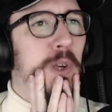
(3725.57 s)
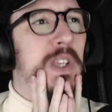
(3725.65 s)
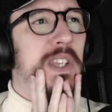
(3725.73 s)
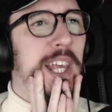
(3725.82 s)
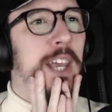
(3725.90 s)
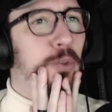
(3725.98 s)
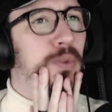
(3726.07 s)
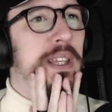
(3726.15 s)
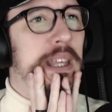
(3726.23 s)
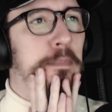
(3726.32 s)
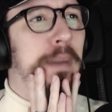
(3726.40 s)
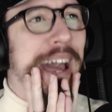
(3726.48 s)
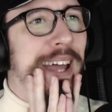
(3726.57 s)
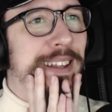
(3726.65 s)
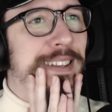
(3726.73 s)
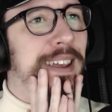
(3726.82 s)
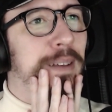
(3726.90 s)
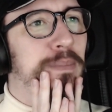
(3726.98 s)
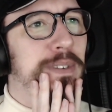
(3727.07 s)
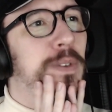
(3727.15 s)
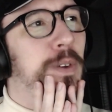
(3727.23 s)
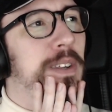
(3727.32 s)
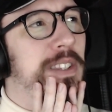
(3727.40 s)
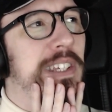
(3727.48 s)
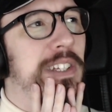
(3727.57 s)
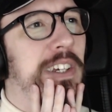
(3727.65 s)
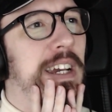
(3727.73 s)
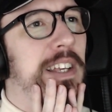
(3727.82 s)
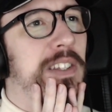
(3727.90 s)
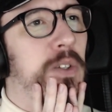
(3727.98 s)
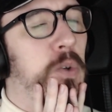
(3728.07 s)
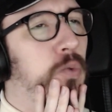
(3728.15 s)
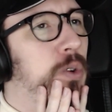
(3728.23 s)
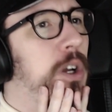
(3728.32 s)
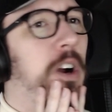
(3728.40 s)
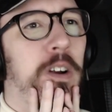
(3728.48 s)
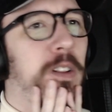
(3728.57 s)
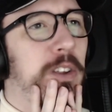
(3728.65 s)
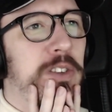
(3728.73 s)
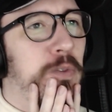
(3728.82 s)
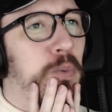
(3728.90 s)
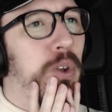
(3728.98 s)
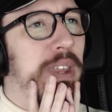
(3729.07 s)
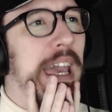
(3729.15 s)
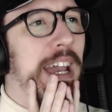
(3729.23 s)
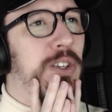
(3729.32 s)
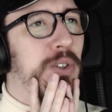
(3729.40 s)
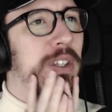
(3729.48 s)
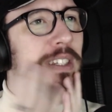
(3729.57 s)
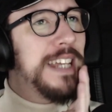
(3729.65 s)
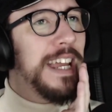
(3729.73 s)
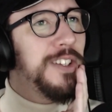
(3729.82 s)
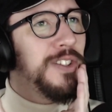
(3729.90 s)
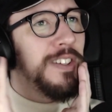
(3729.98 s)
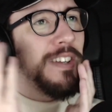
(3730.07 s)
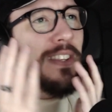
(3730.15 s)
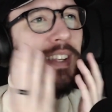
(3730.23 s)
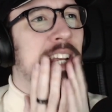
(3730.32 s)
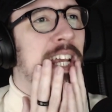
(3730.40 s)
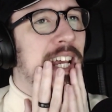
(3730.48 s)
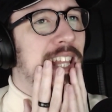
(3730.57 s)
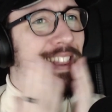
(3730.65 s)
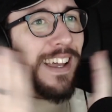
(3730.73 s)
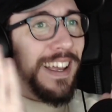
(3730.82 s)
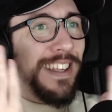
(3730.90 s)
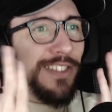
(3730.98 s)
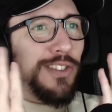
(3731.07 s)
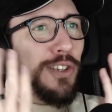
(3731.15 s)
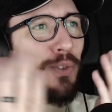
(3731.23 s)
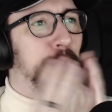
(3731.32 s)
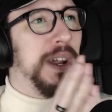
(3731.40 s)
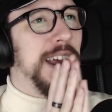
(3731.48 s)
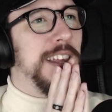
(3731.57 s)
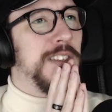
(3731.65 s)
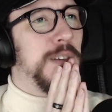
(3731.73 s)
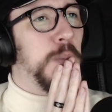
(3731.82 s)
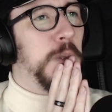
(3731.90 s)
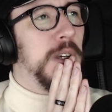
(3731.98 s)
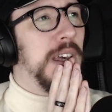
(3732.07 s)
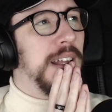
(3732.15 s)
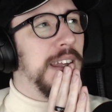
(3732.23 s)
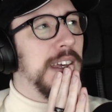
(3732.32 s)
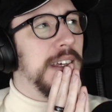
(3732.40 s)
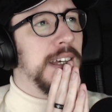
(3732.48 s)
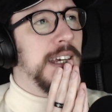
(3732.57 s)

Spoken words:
like a really bad attempt at doing CGI snow, regardless of what the actual intention is. That is just what it ends up looking like.